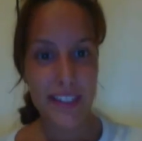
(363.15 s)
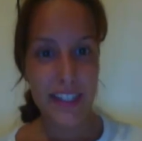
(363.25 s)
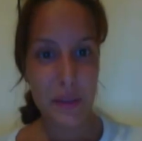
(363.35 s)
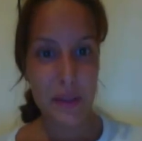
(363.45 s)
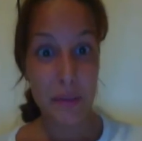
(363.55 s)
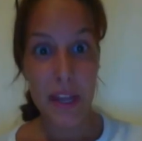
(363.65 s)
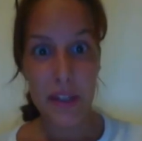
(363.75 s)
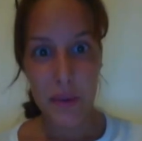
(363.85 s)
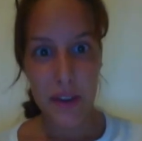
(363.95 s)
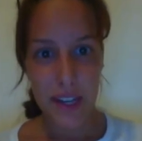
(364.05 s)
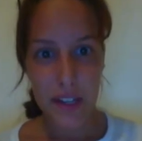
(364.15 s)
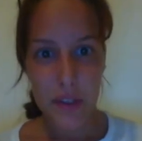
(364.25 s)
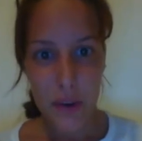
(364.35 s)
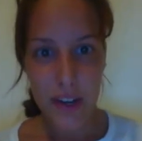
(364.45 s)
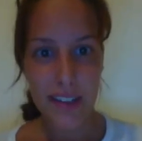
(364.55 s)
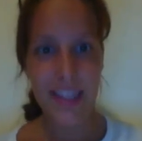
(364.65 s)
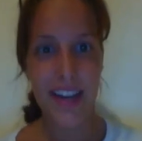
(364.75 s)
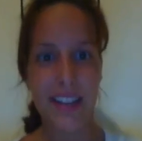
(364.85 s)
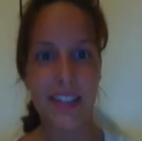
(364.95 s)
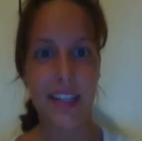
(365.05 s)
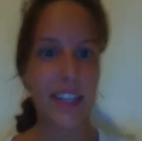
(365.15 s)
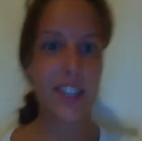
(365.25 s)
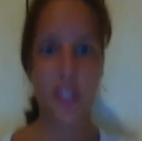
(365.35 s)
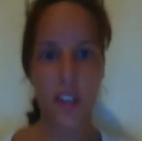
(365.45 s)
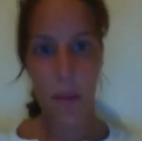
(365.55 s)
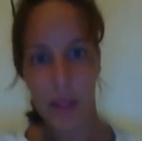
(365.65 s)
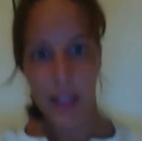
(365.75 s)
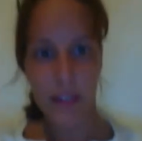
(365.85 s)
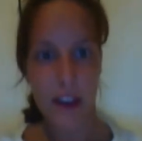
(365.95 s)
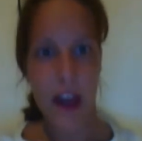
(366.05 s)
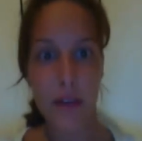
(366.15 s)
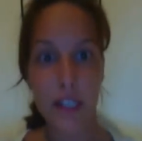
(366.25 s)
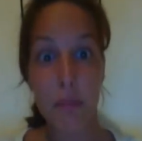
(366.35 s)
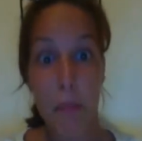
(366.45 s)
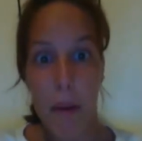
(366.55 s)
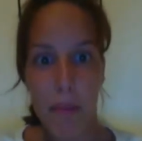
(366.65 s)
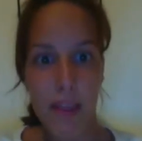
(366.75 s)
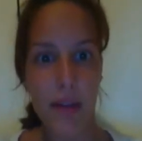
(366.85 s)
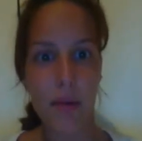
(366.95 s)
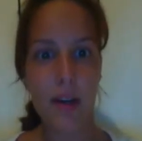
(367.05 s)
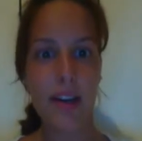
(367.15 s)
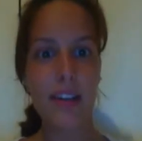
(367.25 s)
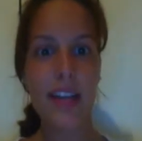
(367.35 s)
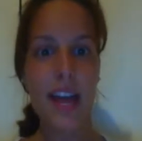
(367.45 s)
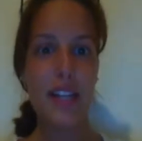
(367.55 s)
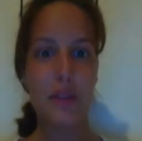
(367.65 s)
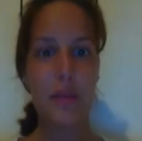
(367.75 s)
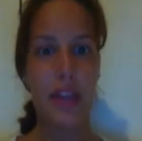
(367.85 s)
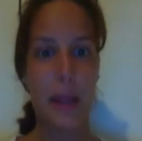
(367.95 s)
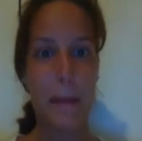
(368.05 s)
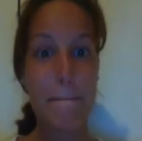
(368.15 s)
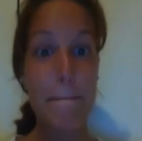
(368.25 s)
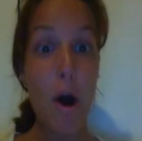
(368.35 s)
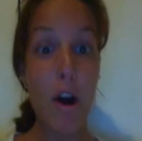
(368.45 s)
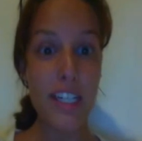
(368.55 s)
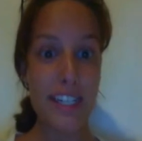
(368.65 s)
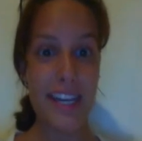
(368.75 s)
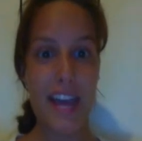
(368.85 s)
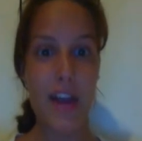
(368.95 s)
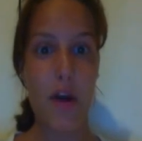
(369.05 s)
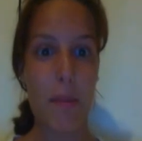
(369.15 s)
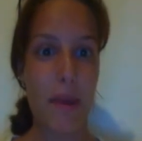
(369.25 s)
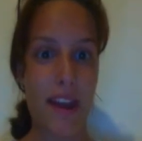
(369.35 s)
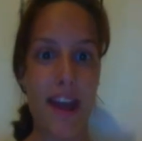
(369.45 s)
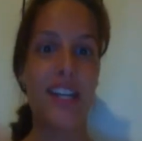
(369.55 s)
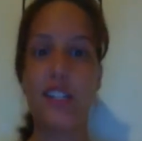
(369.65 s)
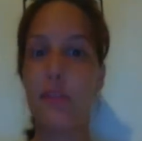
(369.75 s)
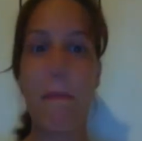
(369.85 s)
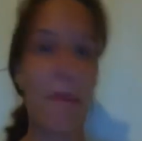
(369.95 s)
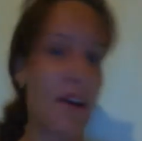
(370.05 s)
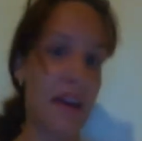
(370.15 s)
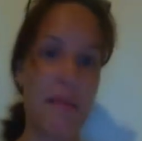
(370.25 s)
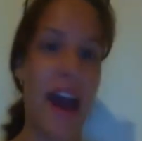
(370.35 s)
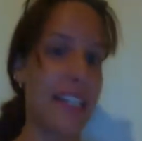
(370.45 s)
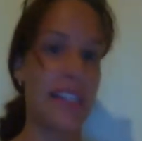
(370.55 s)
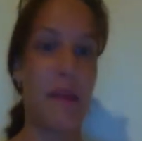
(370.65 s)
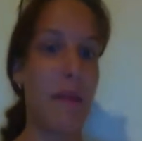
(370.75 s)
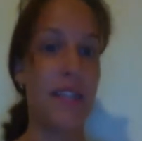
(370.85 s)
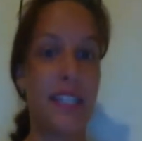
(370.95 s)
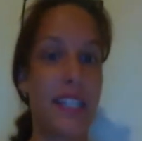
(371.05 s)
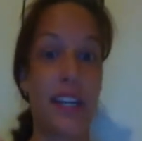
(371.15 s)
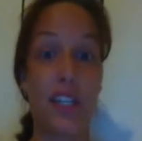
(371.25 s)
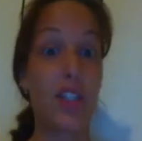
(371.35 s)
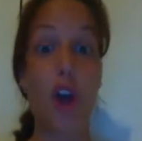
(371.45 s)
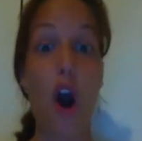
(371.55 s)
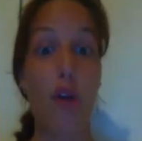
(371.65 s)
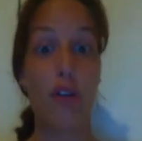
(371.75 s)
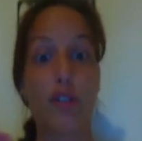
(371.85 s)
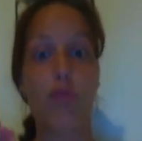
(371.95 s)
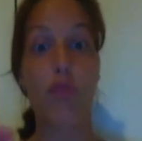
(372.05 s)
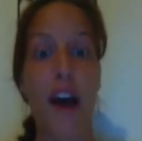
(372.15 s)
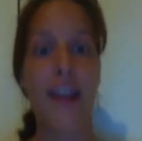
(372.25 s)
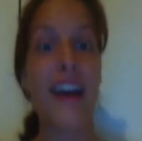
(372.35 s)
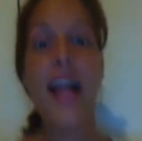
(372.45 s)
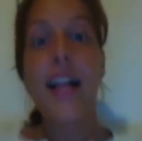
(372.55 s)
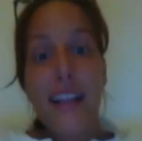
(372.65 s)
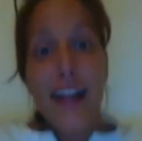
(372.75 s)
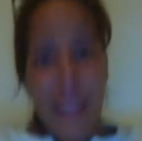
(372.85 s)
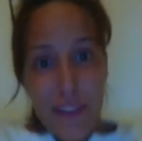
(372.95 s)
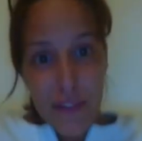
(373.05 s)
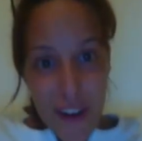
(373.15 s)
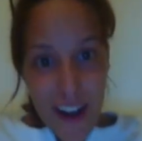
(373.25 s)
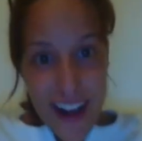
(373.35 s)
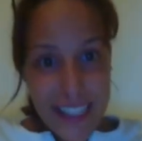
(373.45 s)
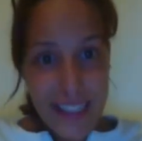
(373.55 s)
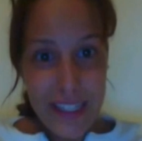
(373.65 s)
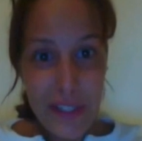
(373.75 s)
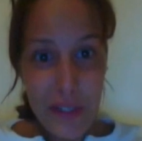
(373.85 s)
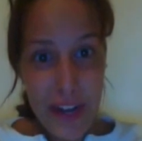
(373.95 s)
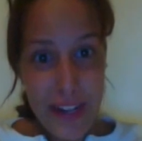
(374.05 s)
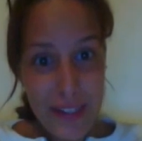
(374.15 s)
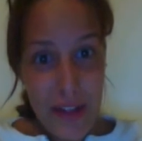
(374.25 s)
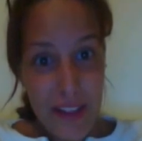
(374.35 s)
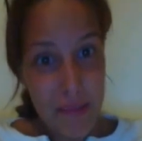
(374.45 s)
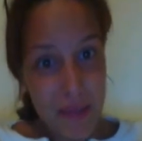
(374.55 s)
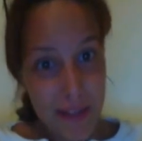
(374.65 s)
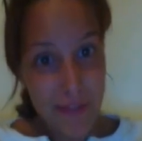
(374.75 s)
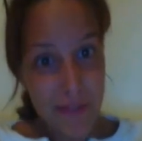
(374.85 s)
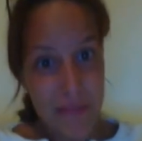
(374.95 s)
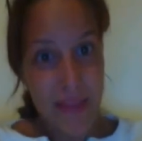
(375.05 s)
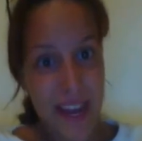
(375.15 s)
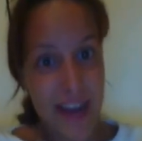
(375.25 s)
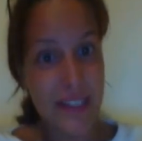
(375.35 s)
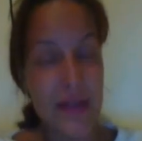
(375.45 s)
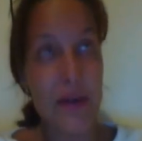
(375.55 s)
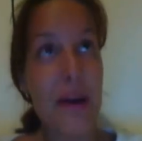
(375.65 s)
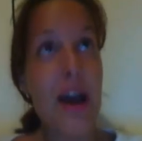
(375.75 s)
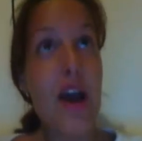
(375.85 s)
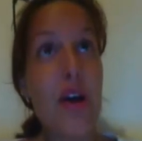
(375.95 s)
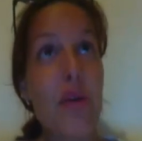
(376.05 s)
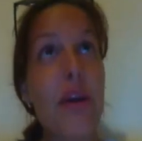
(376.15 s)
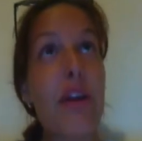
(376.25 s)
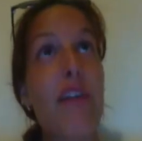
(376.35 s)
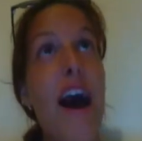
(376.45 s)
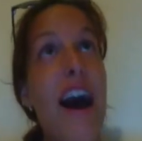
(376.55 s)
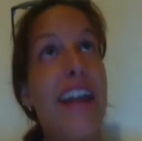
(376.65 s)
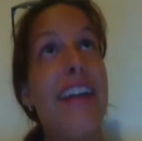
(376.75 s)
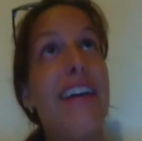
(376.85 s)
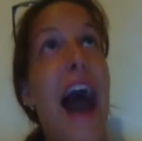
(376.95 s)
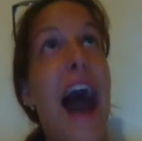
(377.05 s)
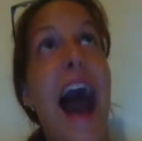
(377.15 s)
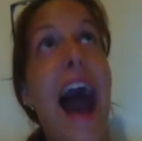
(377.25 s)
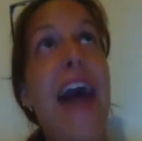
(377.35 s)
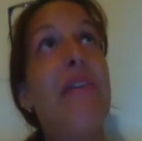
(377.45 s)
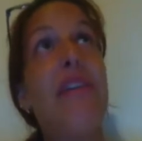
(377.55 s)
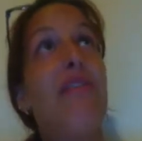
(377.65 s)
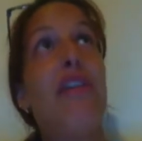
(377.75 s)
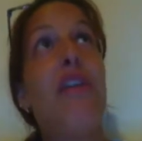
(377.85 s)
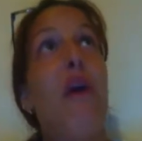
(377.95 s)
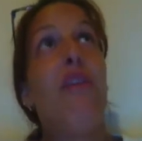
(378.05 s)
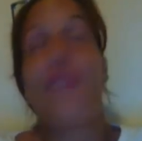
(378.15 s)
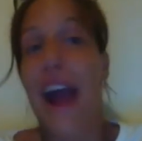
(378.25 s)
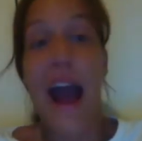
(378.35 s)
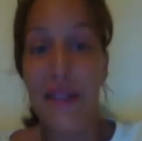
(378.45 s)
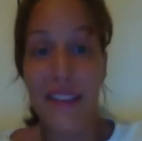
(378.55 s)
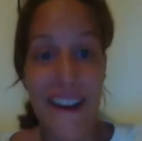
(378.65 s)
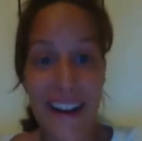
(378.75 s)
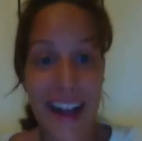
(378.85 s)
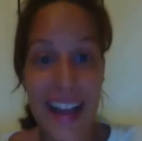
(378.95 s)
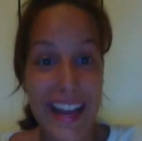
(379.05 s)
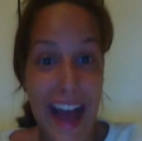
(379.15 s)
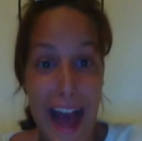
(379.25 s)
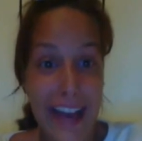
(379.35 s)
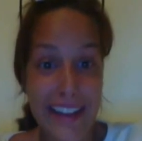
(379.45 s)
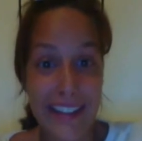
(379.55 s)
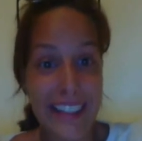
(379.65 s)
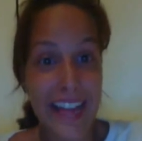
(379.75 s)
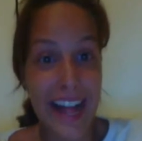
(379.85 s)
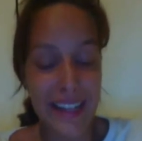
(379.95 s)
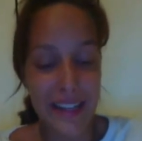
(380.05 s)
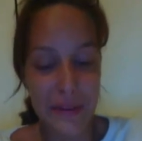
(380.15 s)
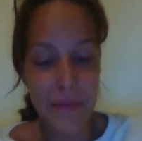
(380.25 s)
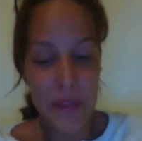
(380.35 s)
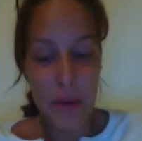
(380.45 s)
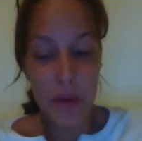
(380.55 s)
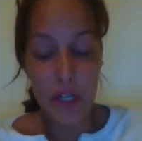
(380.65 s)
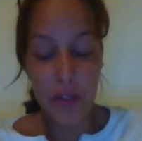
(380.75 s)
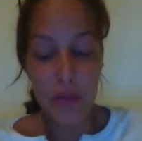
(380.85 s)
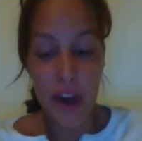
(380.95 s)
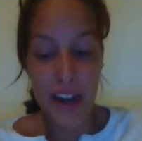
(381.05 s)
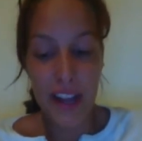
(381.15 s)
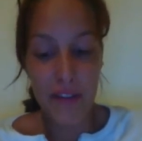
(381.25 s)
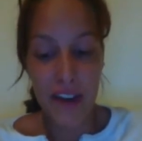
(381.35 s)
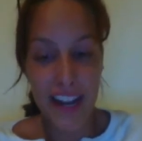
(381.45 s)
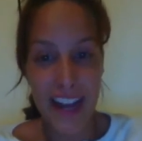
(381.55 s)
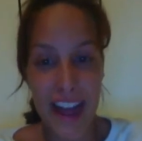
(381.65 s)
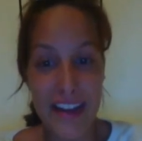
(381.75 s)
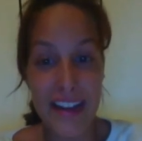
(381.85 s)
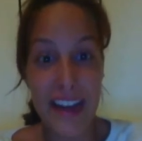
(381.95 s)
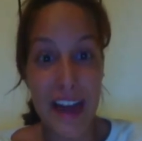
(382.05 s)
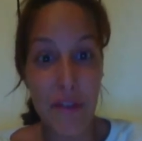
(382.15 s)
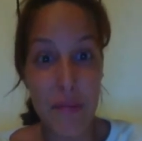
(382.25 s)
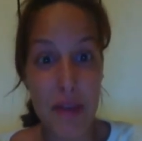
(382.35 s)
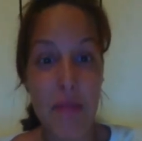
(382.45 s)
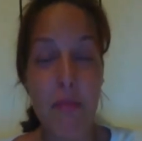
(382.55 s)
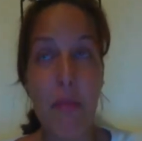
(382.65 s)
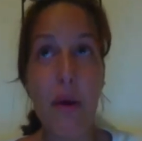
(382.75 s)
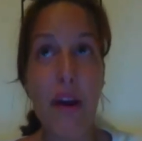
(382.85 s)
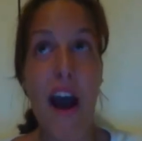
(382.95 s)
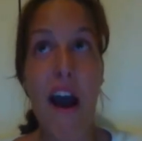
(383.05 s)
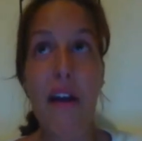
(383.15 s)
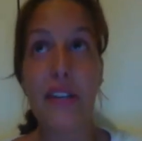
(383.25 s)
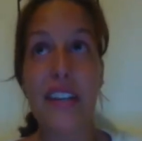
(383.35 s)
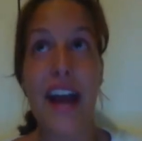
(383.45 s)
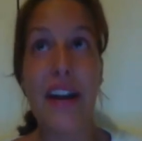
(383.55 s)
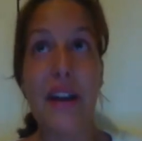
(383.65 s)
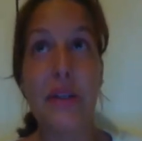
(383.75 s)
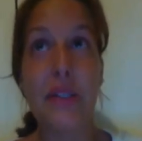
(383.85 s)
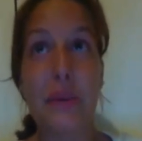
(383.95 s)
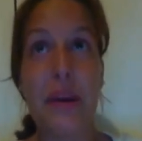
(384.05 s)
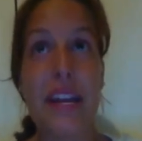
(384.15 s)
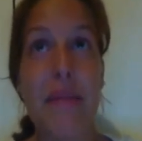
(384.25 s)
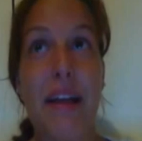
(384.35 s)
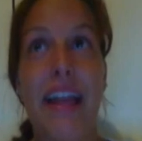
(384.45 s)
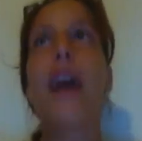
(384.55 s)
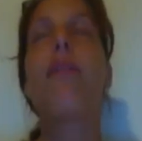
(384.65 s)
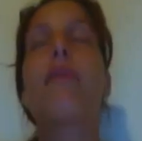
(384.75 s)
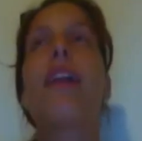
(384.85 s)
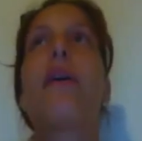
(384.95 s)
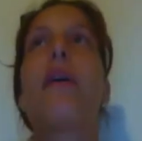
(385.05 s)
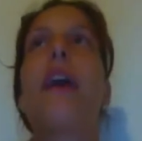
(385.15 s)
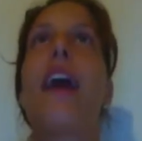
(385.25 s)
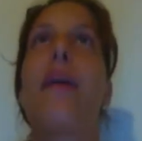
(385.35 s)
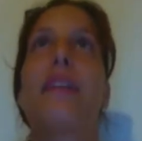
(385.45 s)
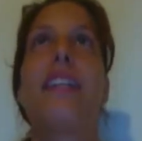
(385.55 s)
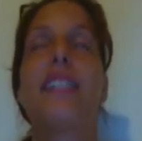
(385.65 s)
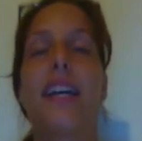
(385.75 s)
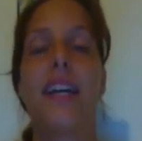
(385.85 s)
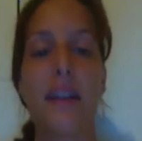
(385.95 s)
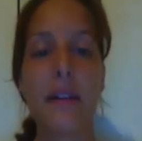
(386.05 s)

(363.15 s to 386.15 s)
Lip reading: So this man's walking toward us and he's like stumbling around, he's mumbling words. So we like push the gate open and just book it past him. I'm just like, just go, just run. Luckily for us, the trail's all uphill from there, so we run. I don't even know for how long. I couldn't tell you. We're just running and running. I'd never been more hot or tired or sweaty in my life. And we're like, okay, we need to like